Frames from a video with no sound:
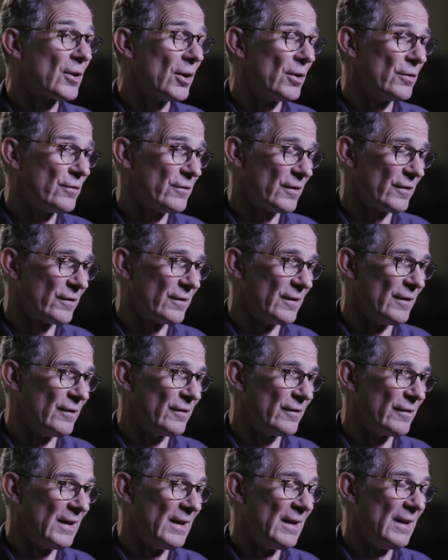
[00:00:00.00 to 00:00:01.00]

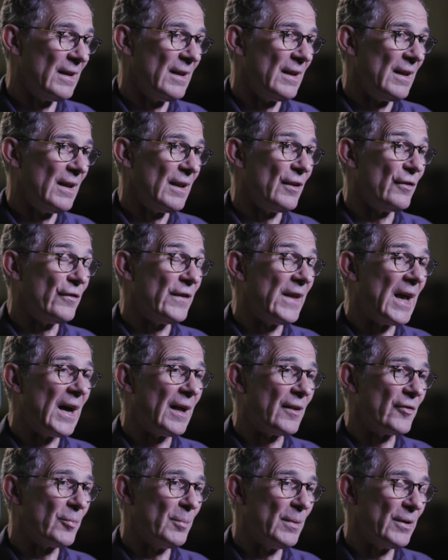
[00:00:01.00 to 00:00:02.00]
Consciousness is the
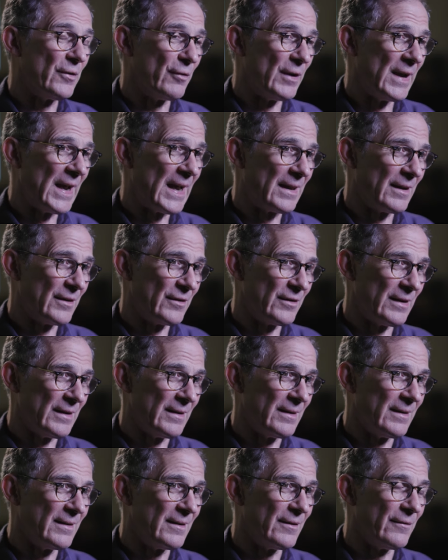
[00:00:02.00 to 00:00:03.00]
ultimate
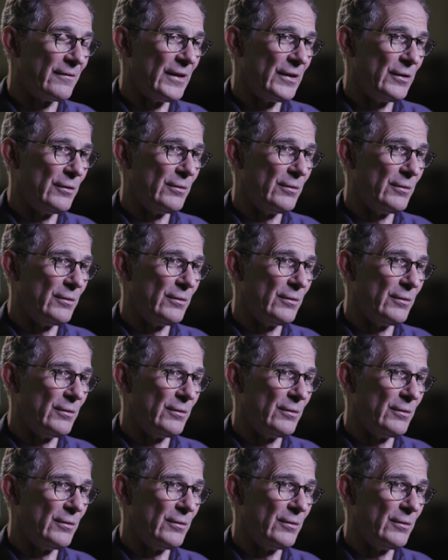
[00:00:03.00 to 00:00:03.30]
reality of the